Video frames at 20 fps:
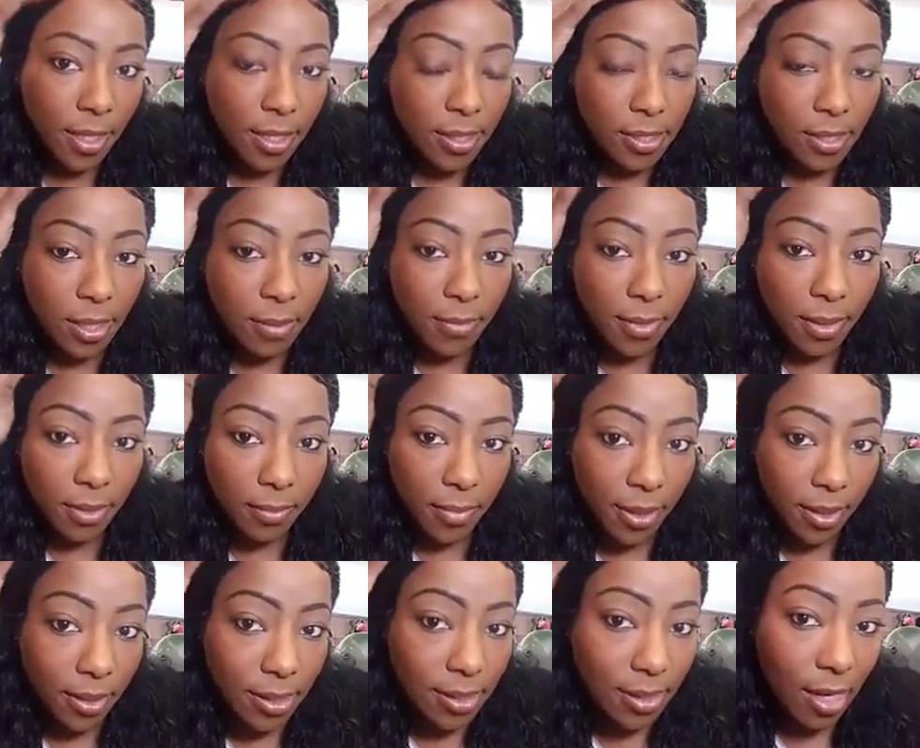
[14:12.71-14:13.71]
So I'm going to
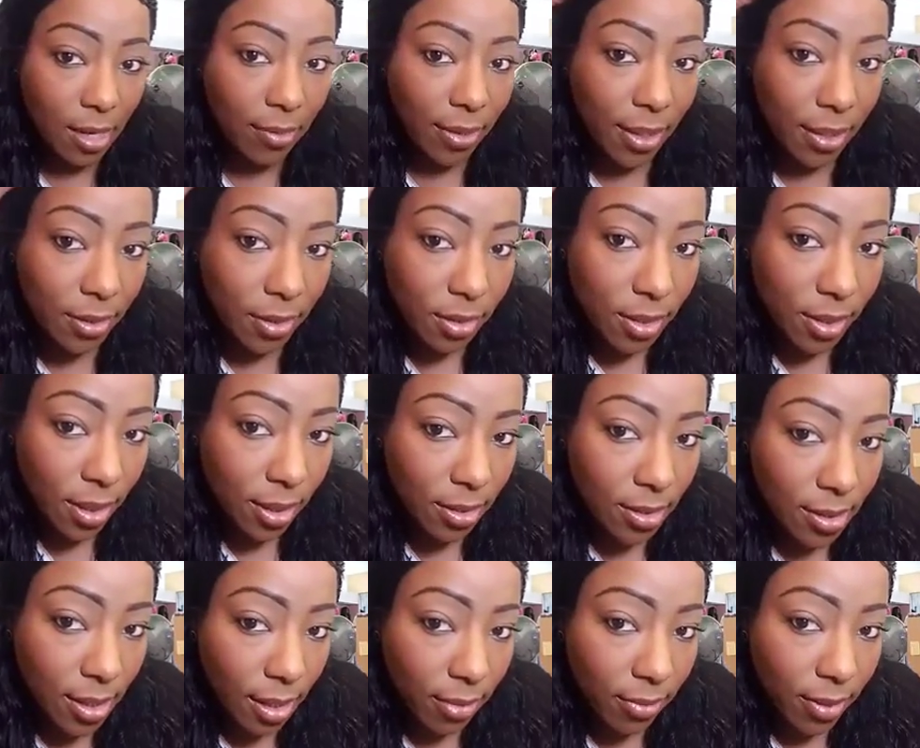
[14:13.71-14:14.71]
the gel
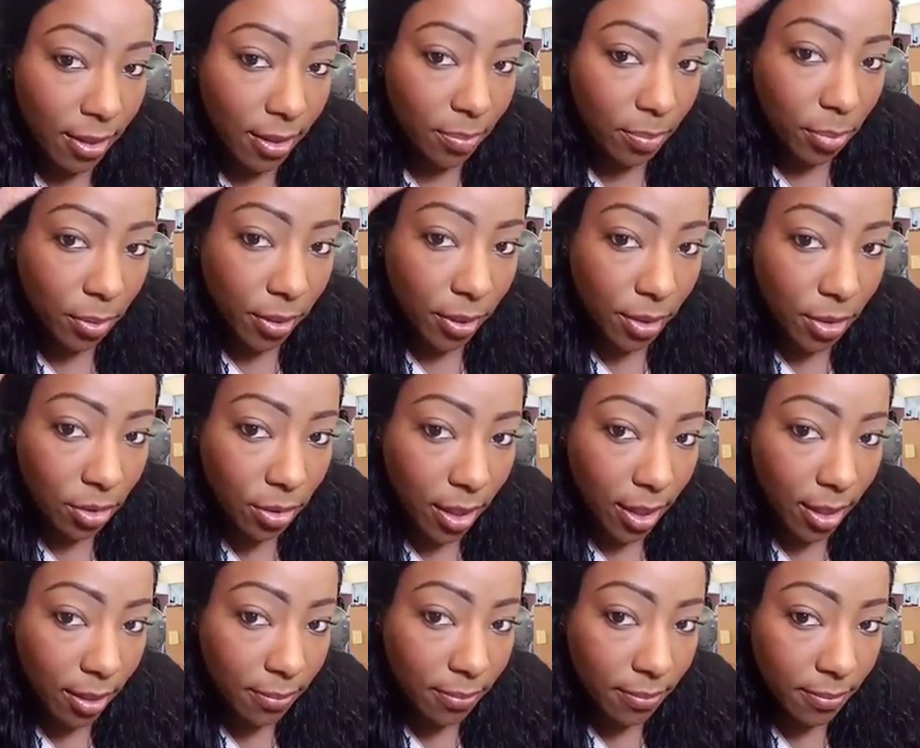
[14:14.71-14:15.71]
is already pretty
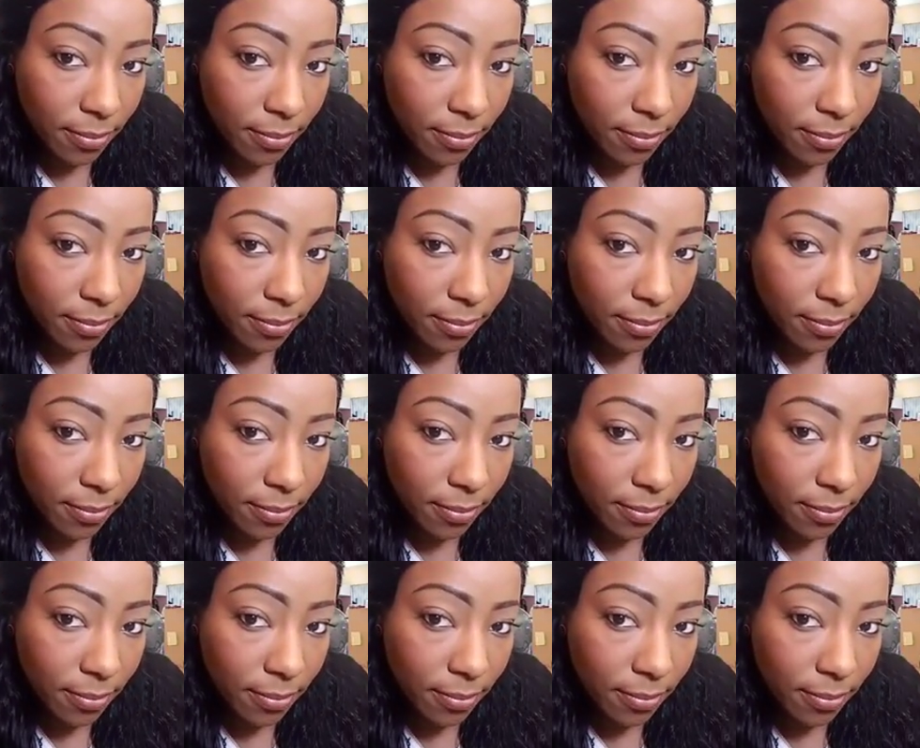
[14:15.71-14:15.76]
dry.